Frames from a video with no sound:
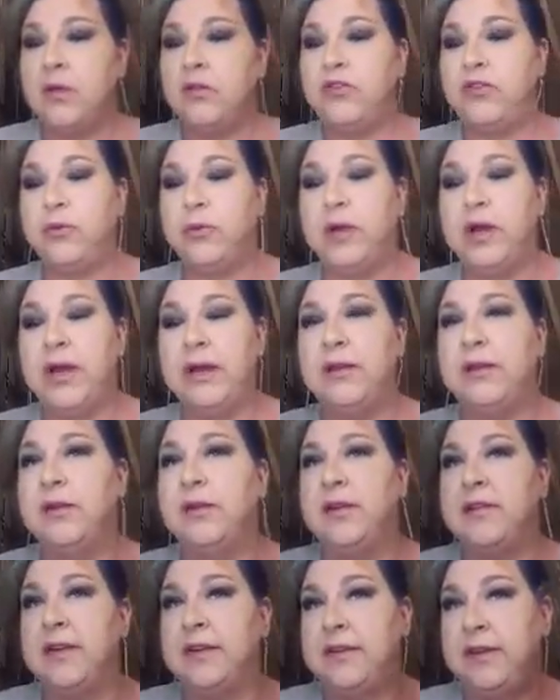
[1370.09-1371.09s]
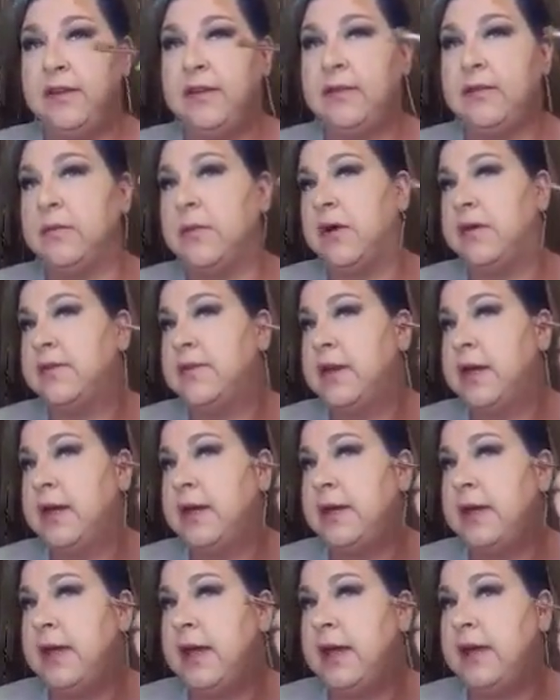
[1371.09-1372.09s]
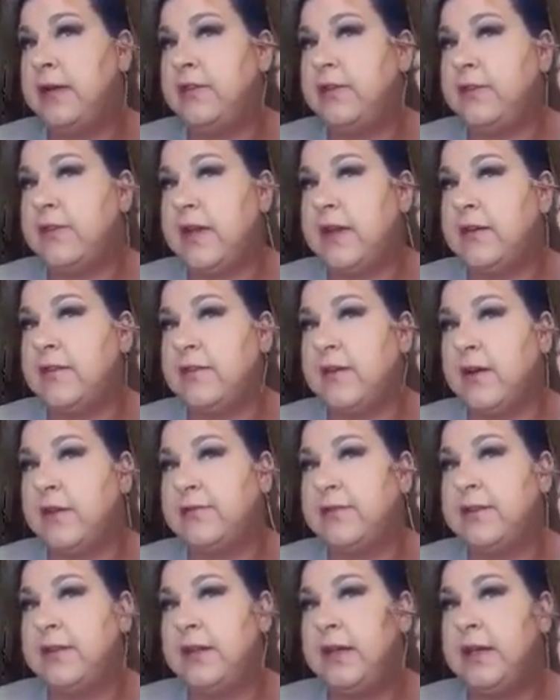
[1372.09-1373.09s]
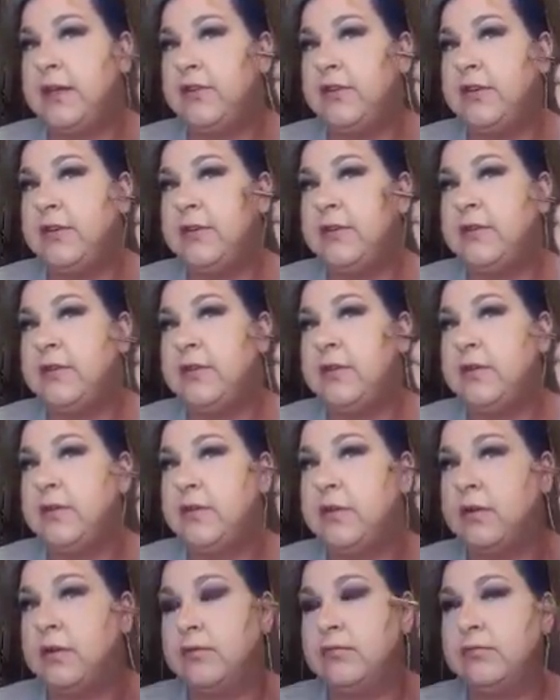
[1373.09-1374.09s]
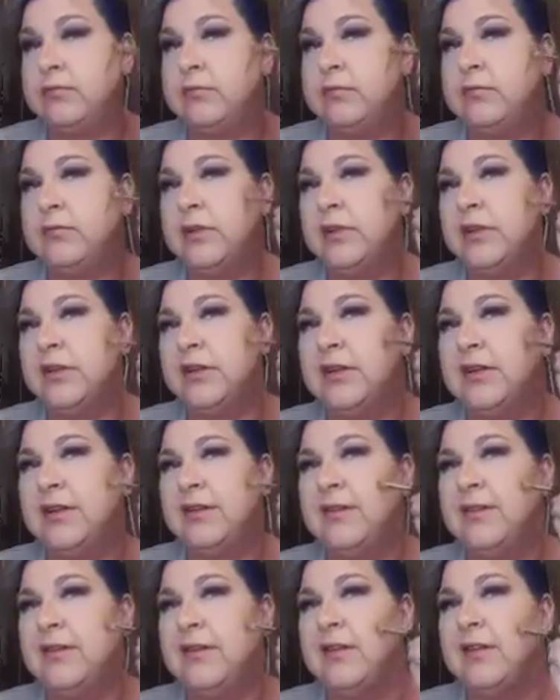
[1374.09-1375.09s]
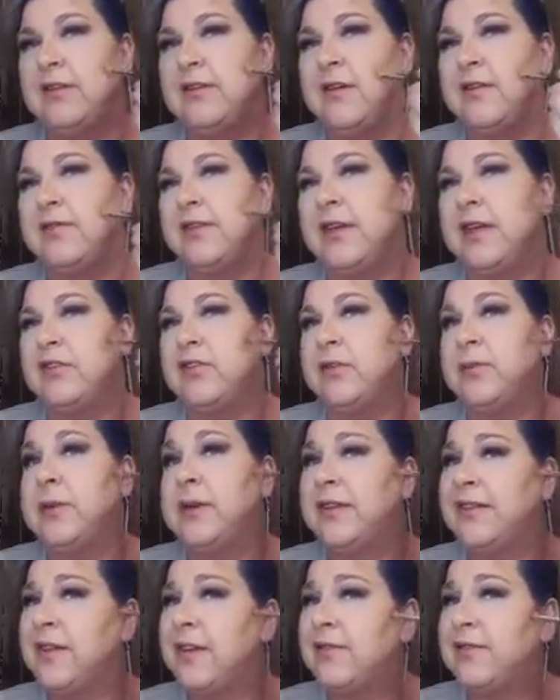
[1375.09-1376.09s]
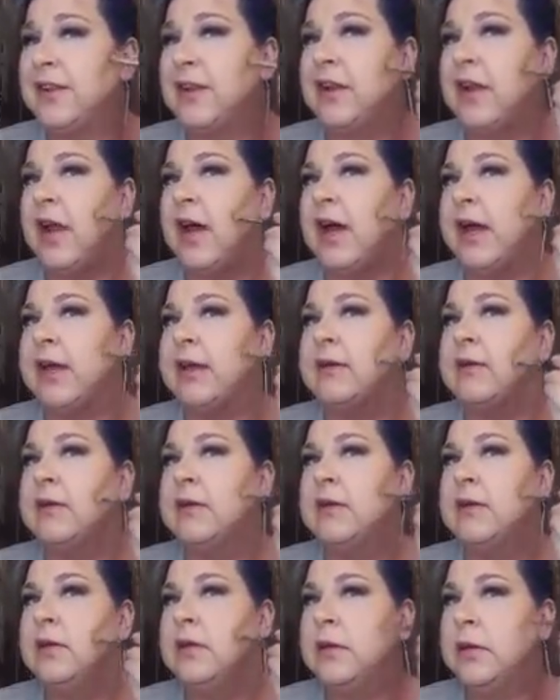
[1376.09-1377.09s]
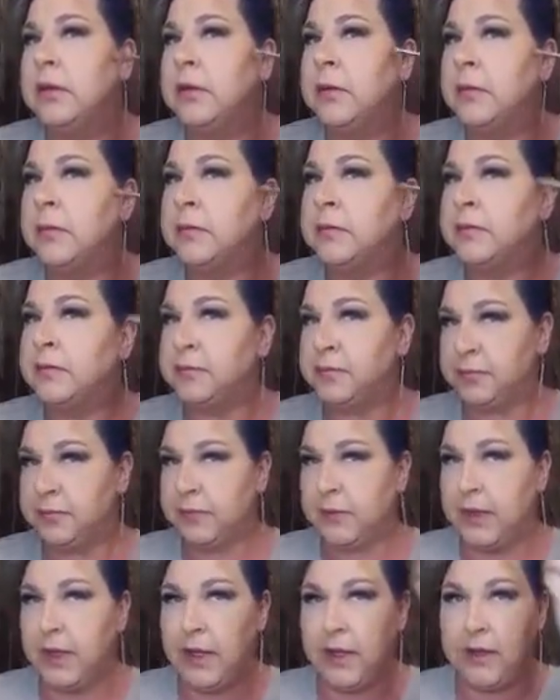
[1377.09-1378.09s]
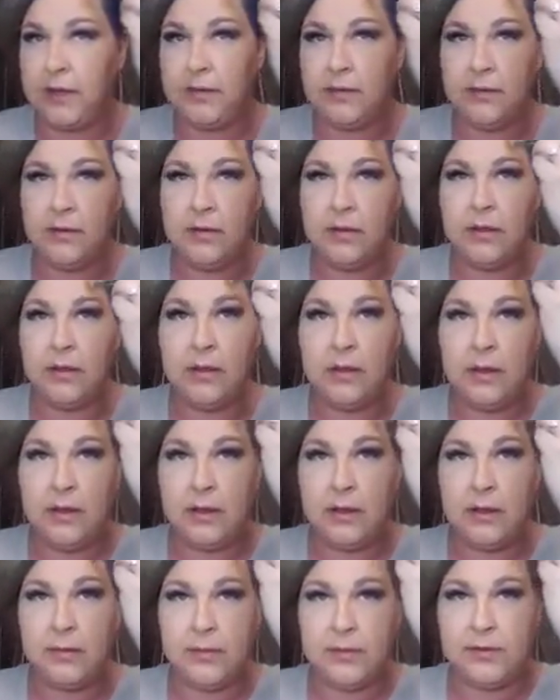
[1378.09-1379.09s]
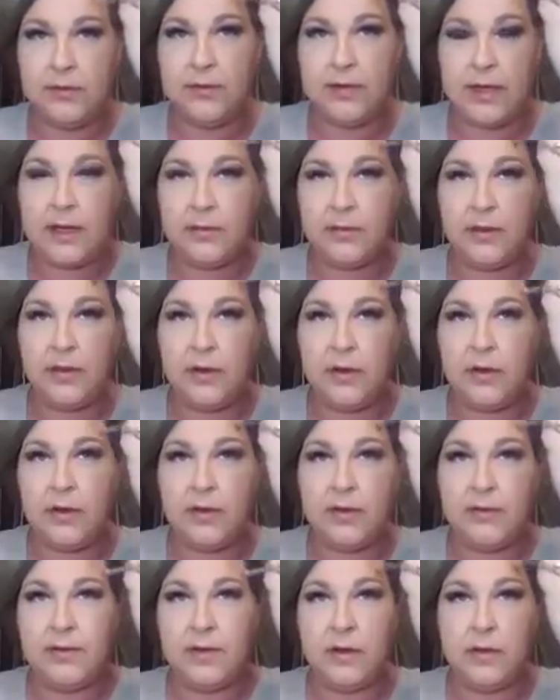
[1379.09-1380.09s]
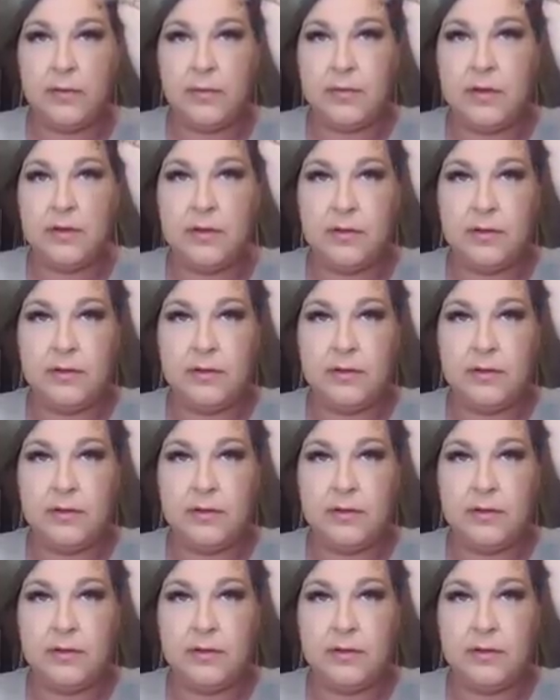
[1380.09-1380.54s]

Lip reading: So what I do is I take the small side and I just kind of soften the edges, or well, not necessarily soften the edges, but I soften the line. Okay? I'm going to do that with all of them.